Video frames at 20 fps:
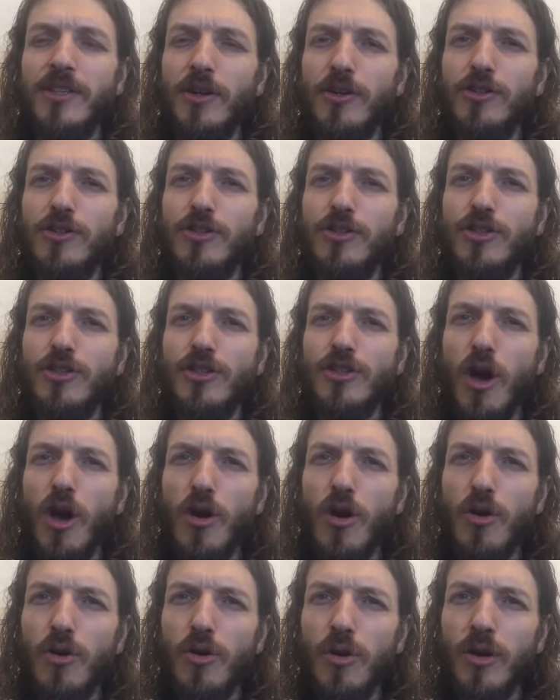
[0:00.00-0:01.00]
are
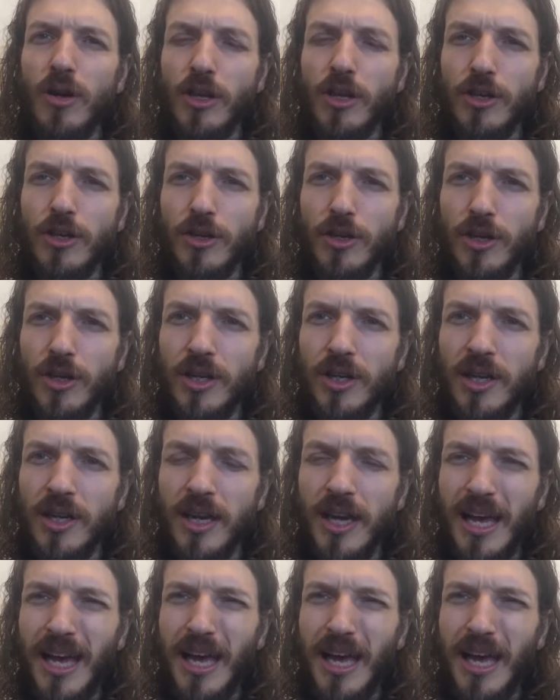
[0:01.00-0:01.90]
so good,